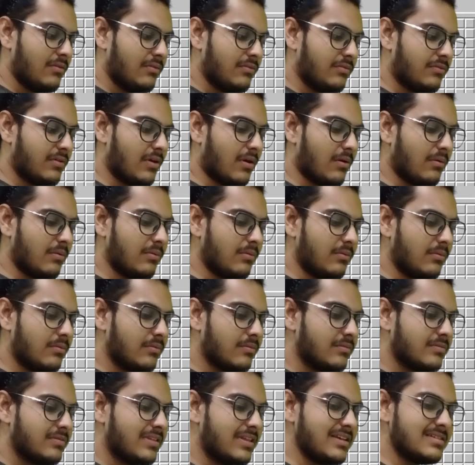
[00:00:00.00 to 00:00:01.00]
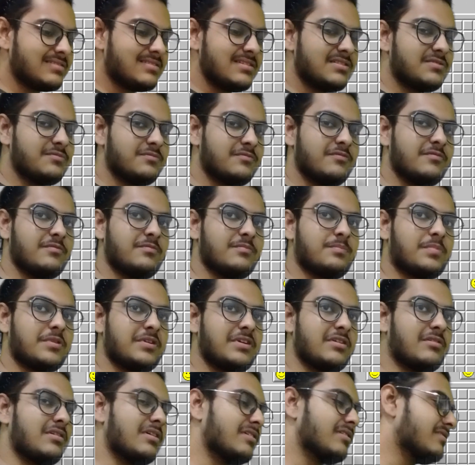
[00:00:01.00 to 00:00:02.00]
So there's this
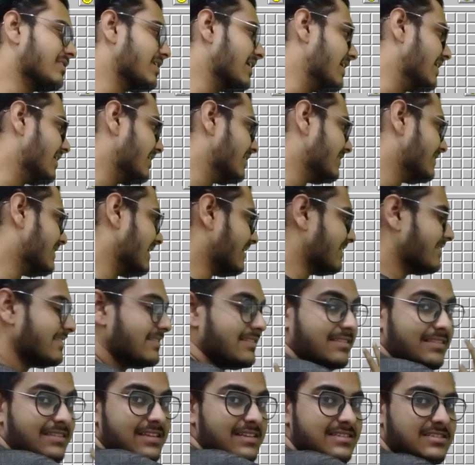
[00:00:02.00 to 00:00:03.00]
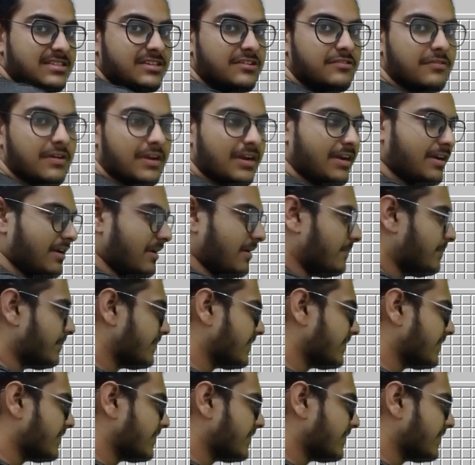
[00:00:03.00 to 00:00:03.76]
particular thing that this grid,